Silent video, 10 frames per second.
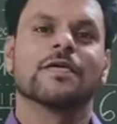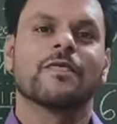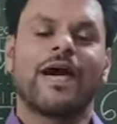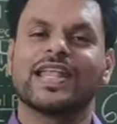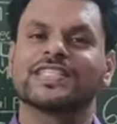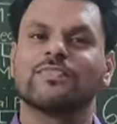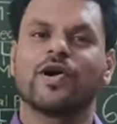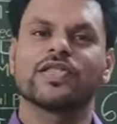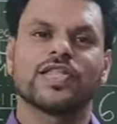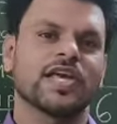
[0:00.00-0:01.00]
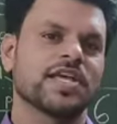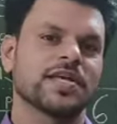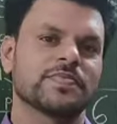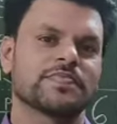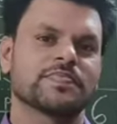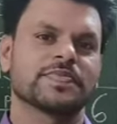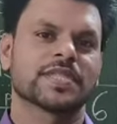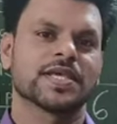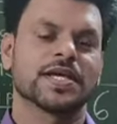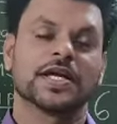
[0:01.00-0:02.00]
valence bond theory,
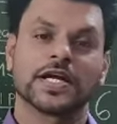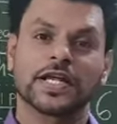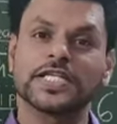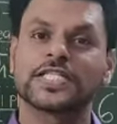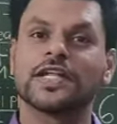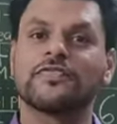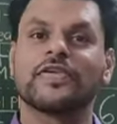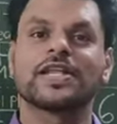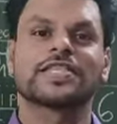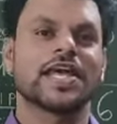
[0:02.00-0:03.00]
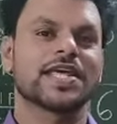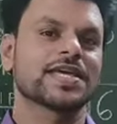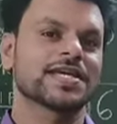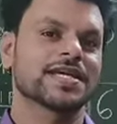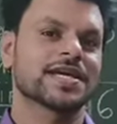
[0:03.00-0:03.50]
crystal field theory,